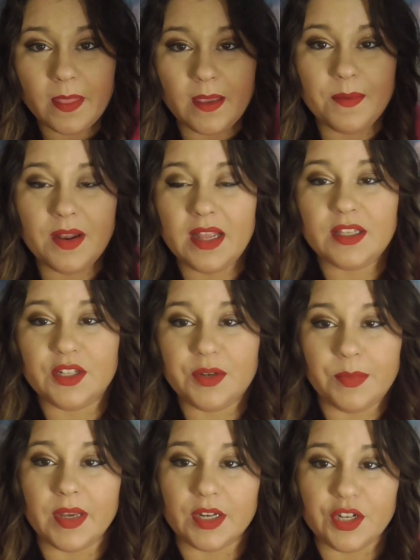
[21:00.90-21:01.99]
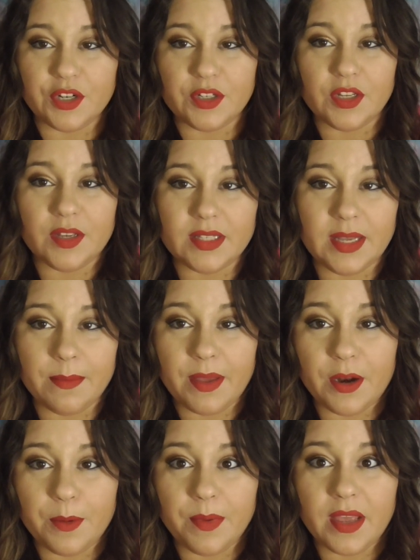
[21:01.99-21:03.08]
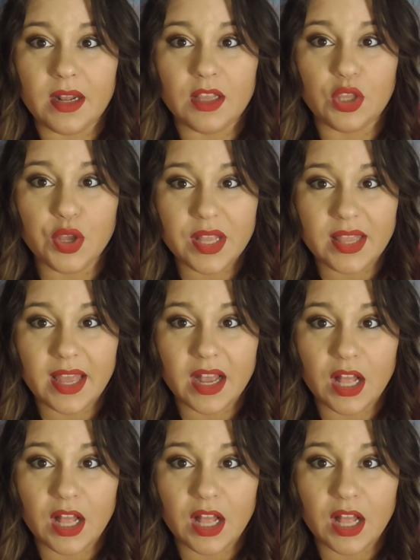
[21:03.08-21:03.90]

I'm going to insert pictures so you can see it better, but look at that